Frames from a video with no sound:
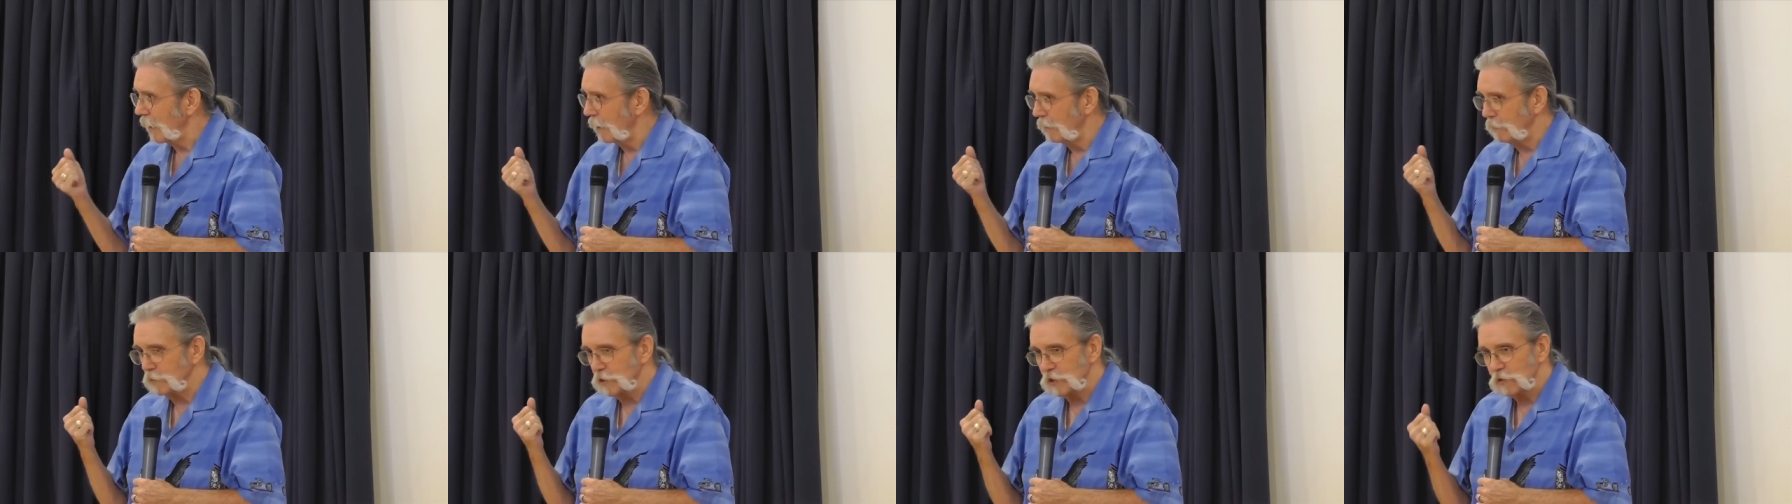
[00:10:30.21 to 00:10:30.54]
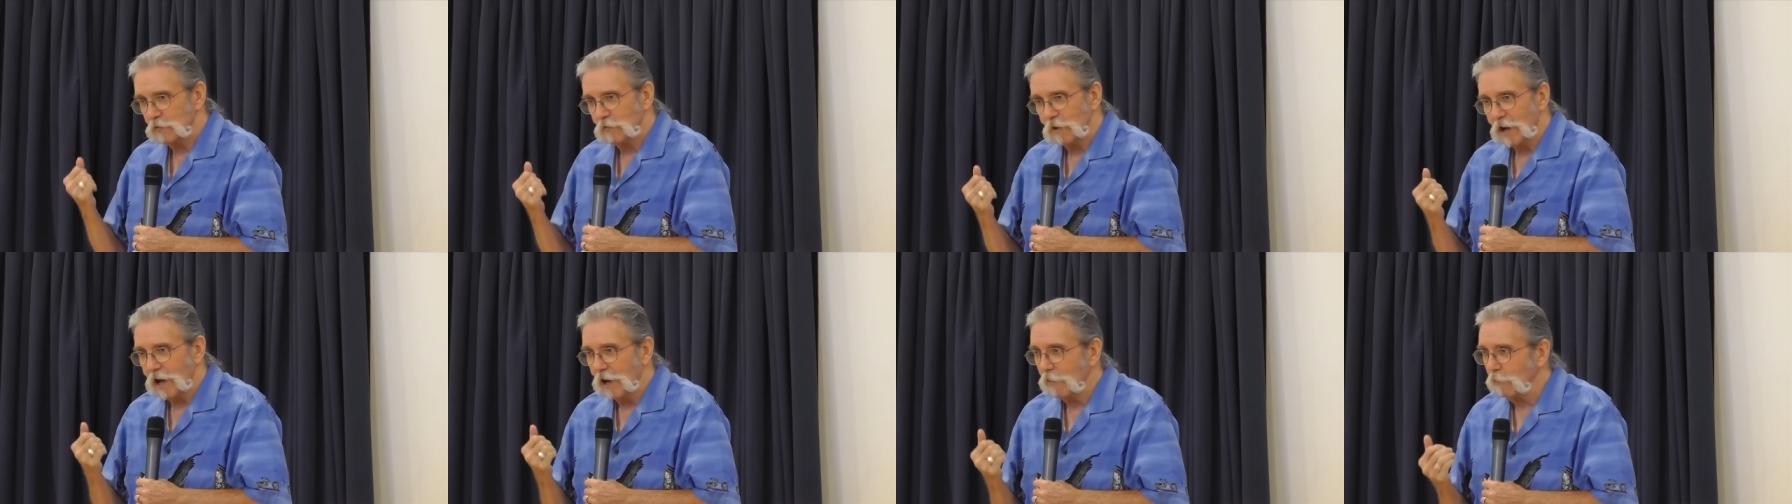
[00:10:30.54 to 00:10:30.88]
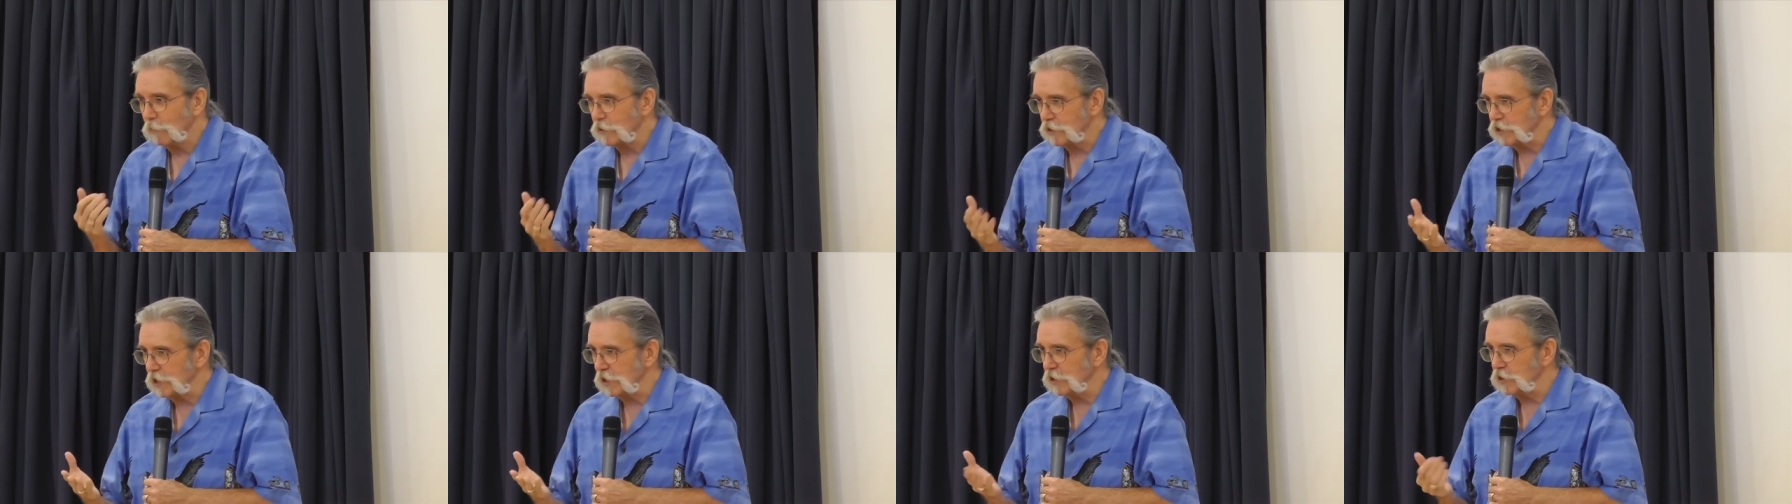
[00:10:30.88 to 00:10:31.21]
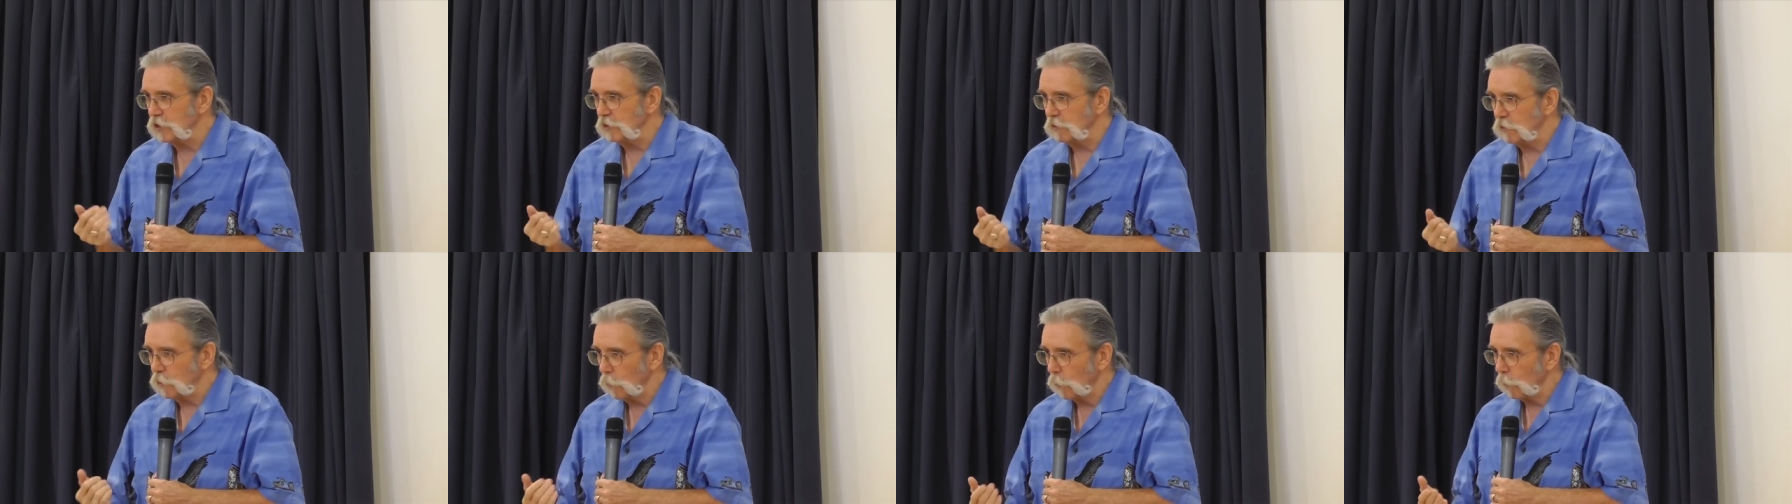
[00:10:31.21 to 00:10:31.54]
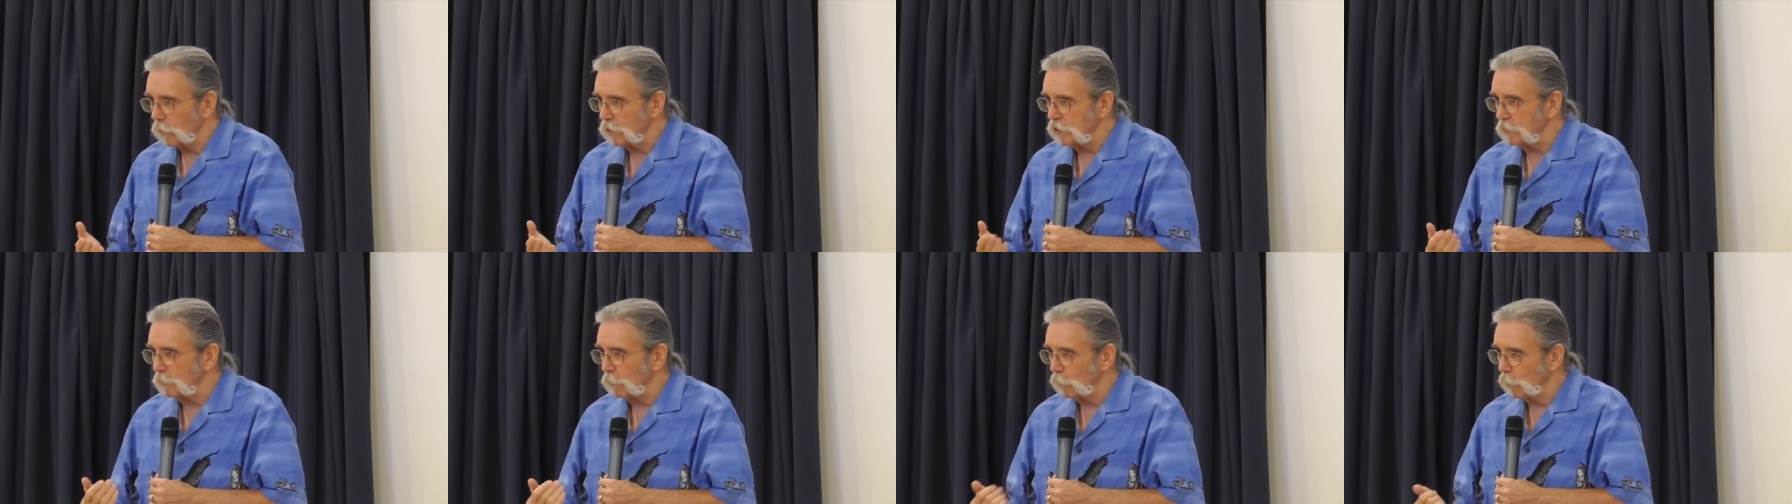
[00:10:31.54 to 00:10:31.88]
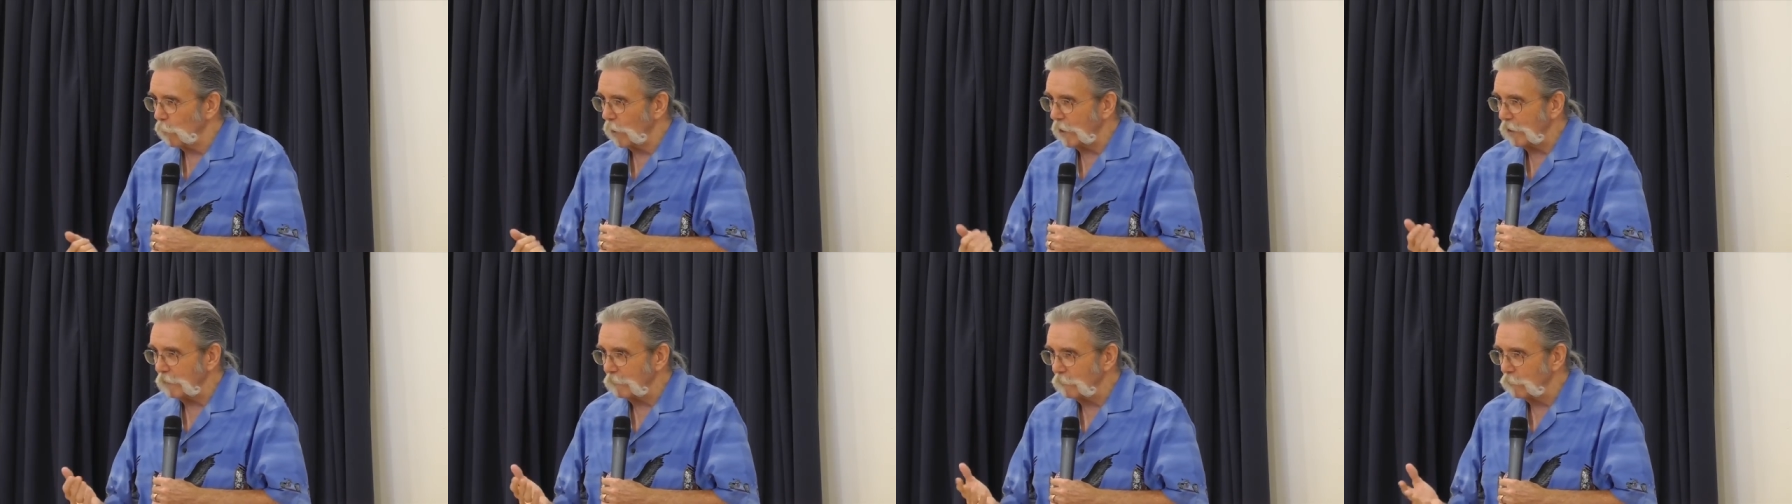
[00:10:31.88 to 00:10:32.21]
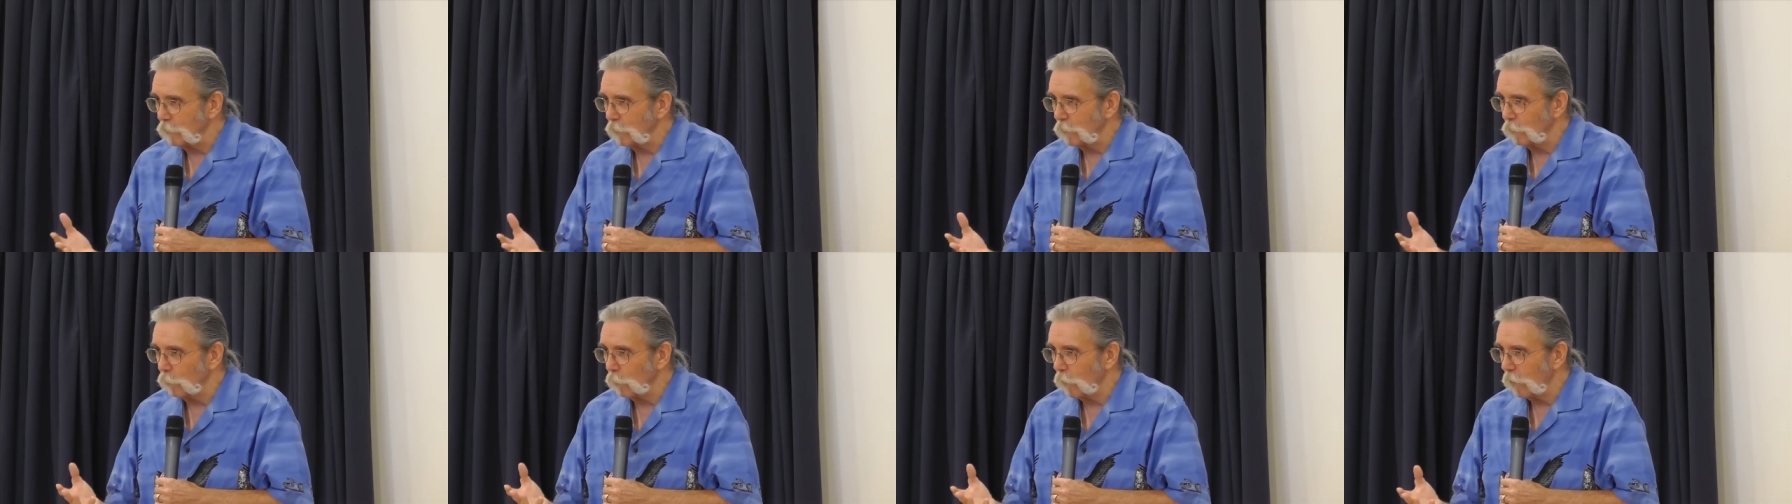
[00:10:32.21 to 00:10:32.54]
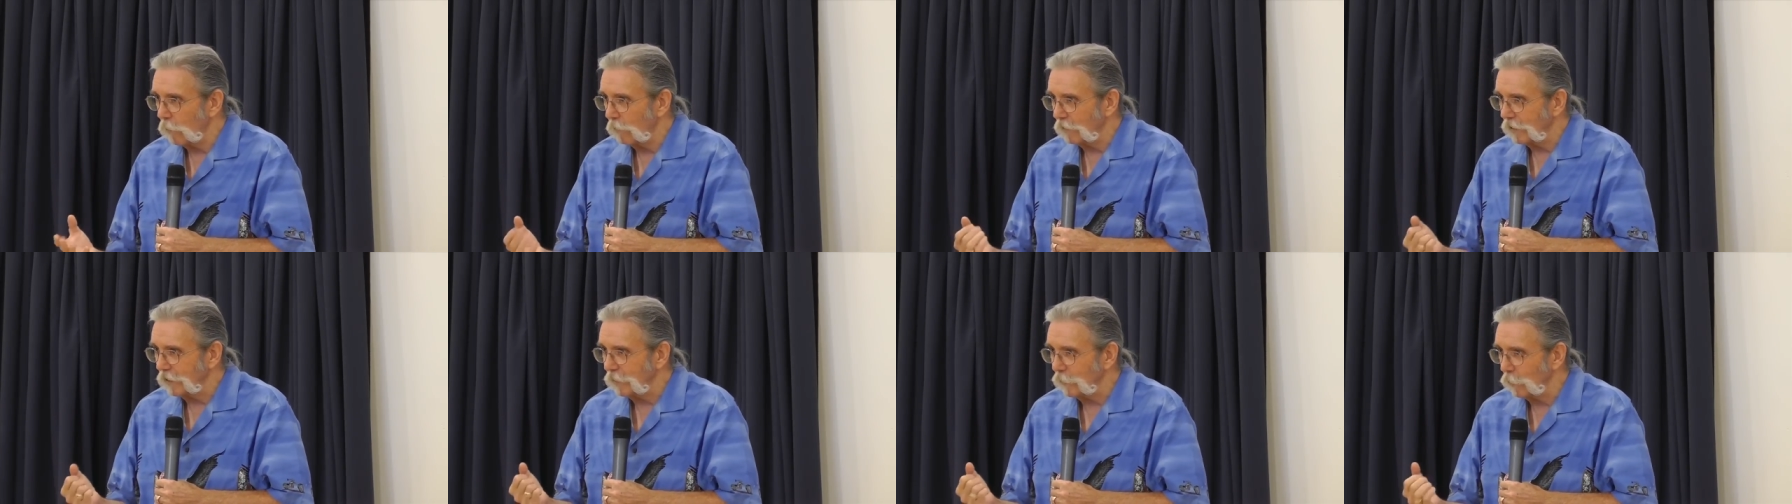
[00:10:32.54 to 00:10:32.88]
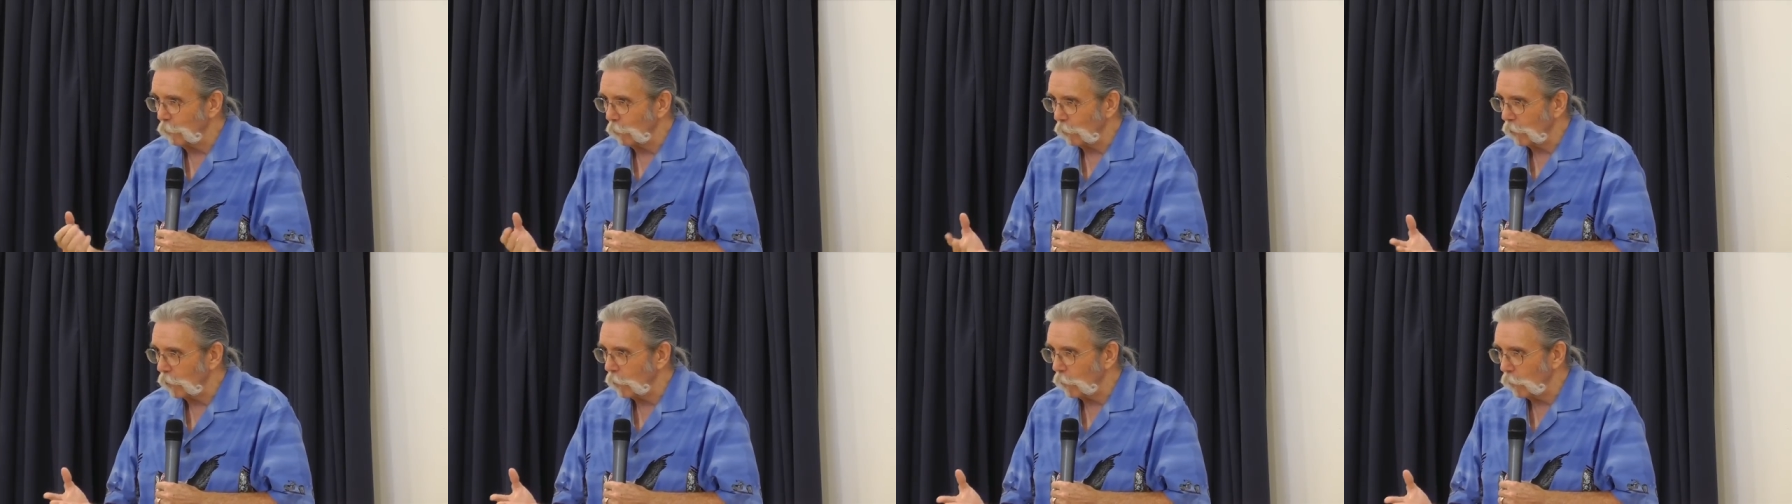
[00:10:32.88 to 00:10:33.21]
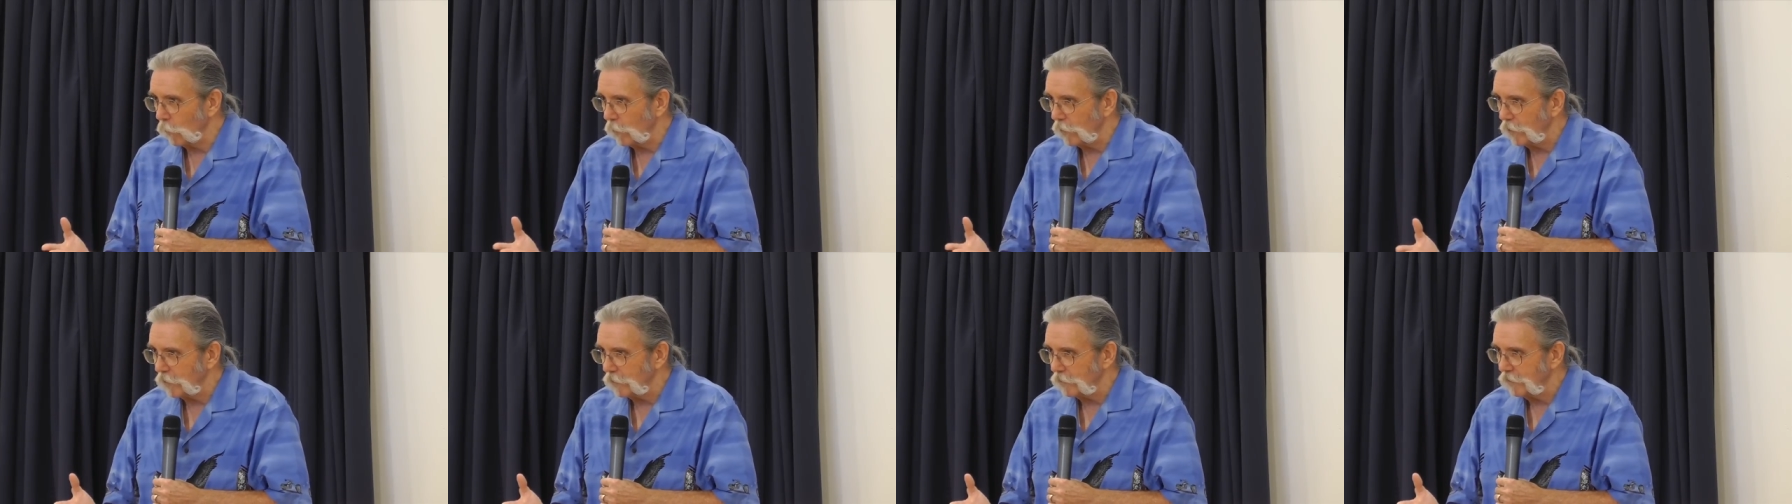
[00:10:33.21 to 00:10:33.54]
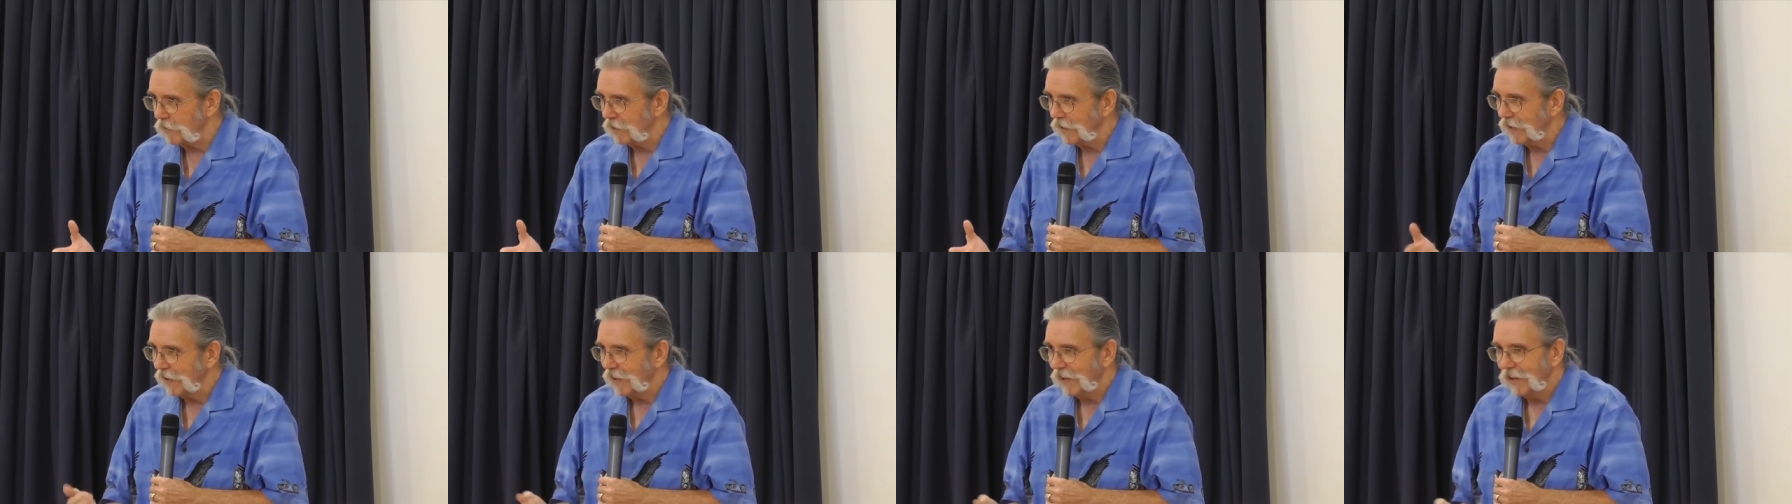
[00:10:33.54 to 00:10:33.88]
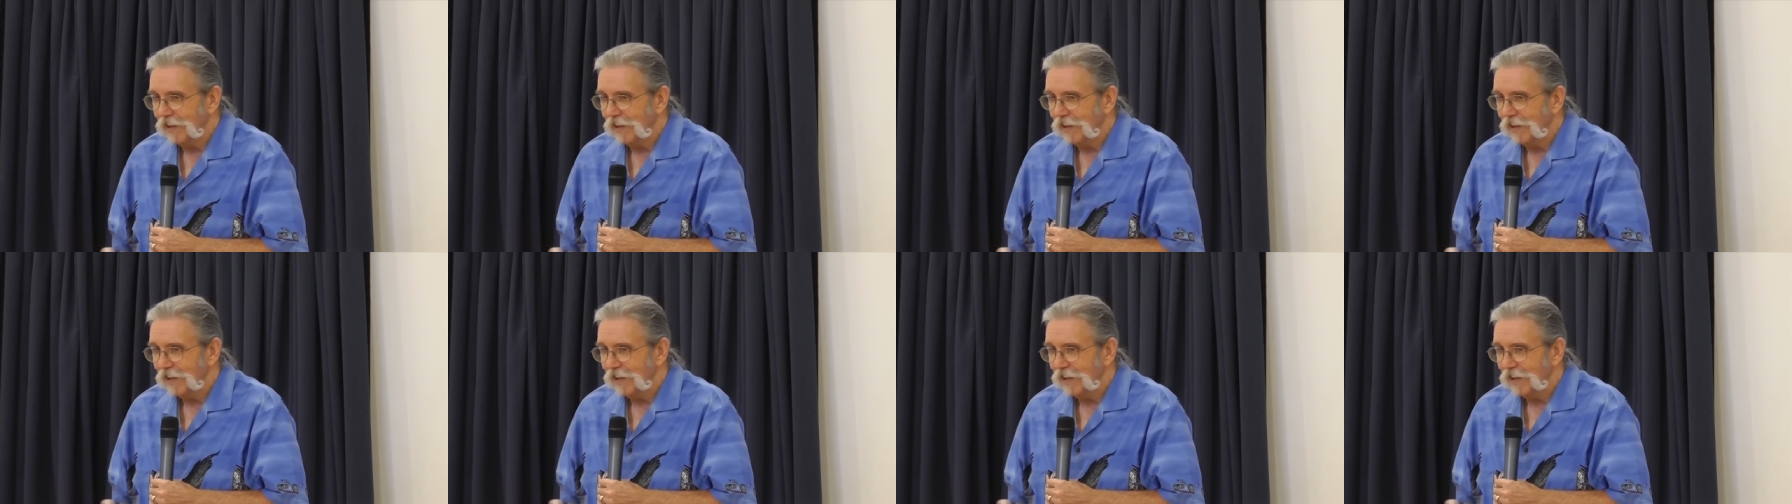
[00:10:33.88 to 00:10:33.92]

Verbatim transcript: I was inching towards him, waiting for the go-ahead.